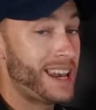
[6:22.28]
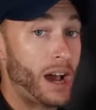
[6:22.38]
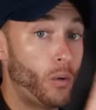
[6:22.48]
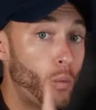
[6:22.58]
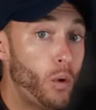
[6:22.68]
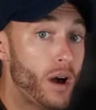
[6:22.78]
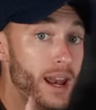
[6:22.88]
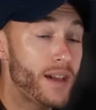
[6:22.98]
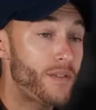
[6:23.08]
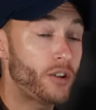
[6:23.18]
Now,
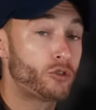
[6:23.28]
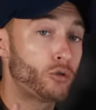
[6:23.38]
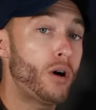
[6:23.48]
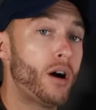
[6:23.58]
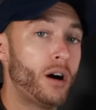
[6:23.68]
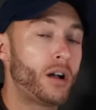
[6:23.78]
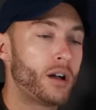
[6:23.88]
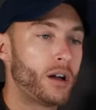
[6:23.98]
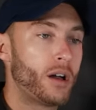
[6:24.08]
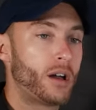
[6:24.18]
what if a drug
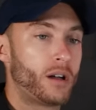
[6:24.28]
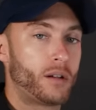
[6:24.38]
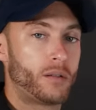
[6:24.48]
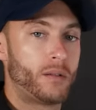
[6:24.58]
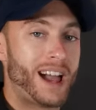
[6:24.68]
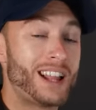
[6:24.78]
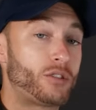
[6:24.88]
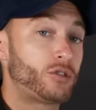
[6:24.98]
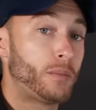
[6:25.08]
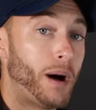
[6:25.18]

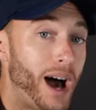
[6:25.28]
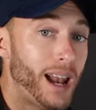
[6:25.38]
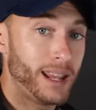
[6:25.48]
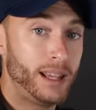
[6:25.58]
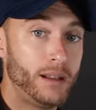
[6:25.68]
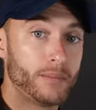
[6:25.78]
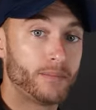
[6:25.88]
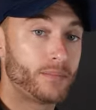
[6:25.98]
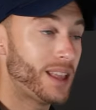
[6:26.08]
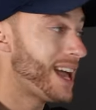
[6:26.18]
enters the body
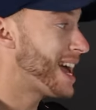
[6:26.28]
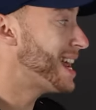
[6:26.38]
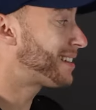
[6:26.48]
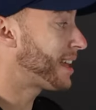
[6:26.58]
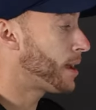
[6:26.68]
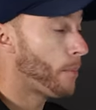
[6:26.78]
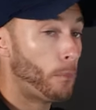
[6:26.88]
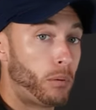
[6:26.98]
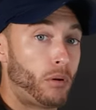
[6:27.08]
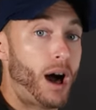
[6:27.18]
and it's a
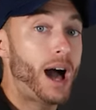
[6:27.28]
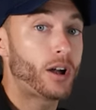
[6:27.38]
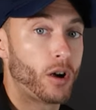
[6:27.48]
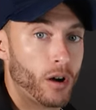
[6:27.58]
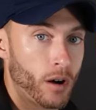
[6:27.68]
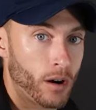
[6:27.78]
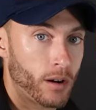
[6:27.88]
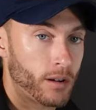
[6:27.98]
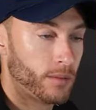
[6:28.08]
blocker?